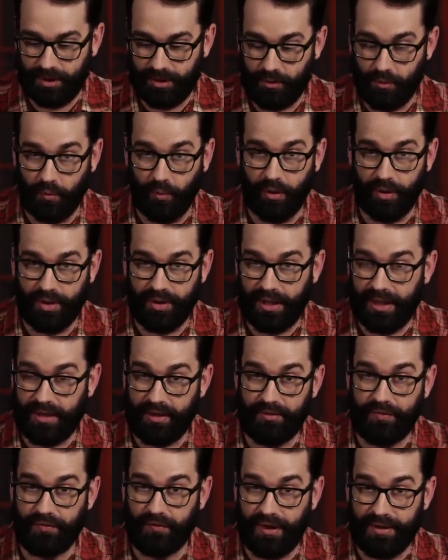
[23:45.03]
a
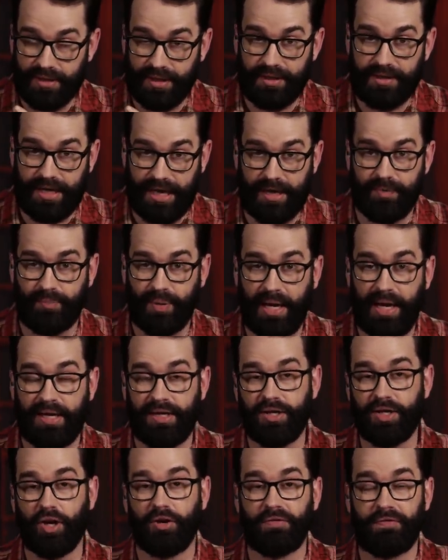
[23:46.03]
coordinated funded
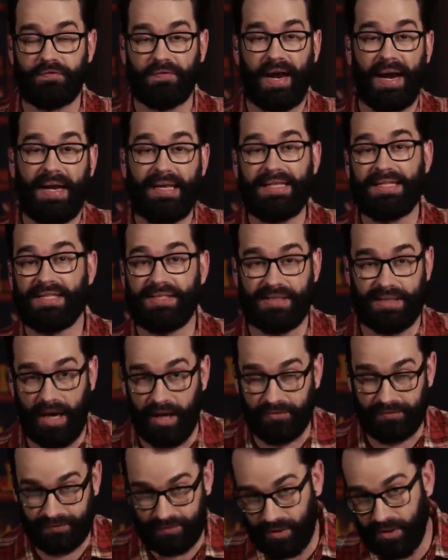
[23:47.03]
campaign to go find
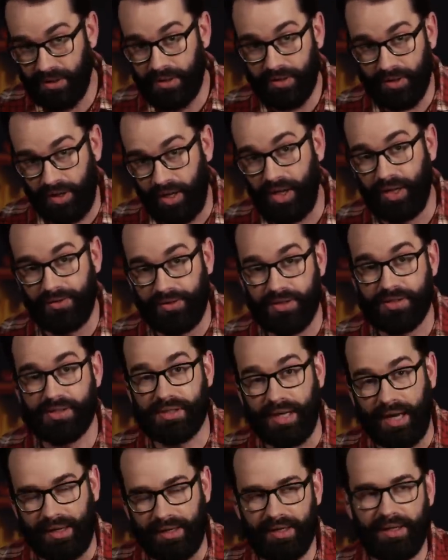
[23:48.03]
stuff on this
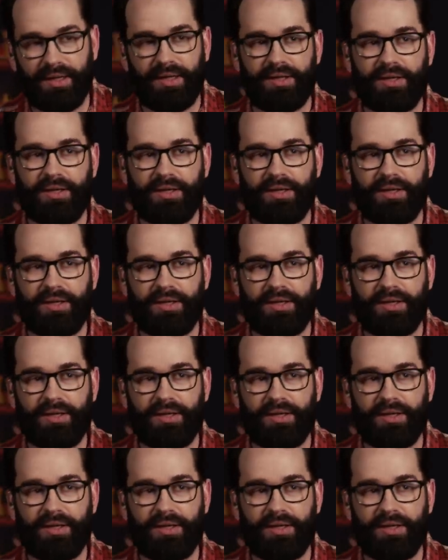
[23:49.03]
guy.